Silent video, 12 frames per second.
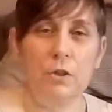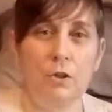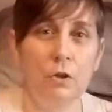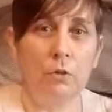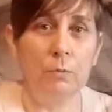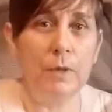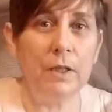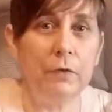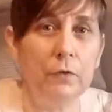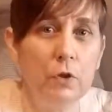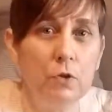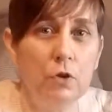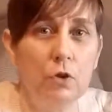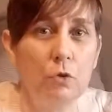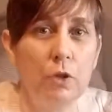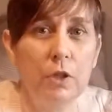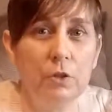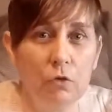don't know if many of you
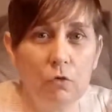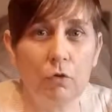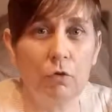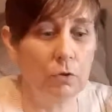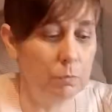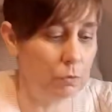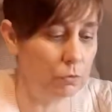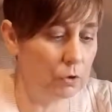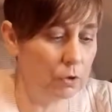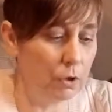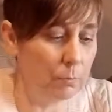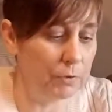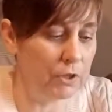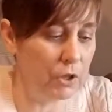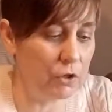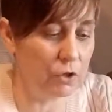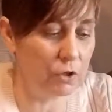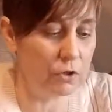do the Instructables
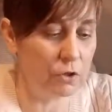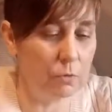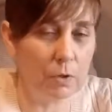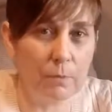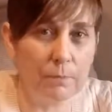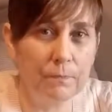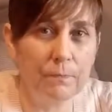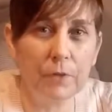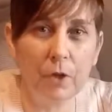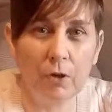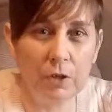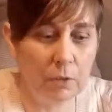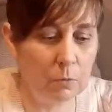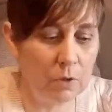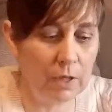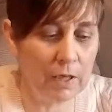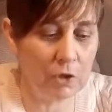competitions. Well, I did one